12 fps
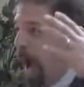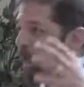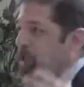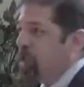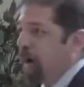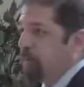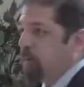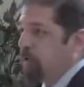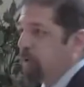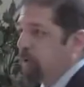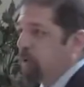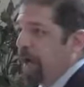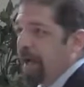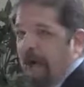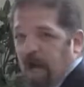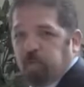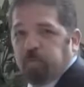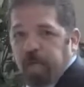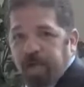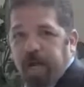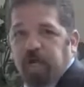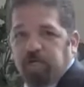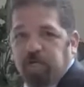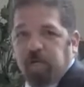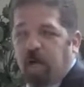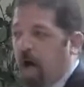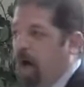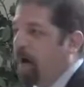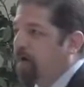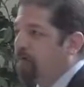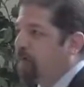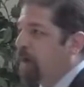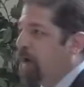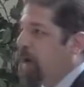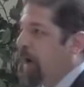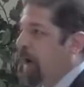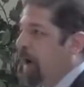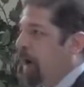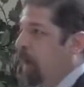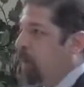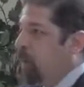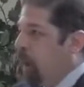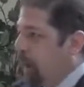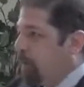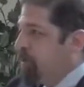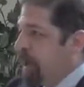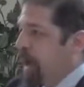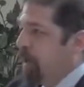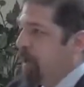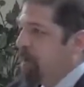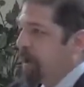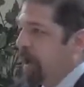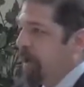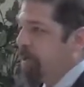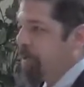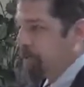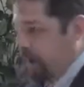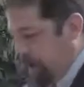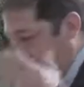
Acts chapter 2 in explanation of what was taking place, right?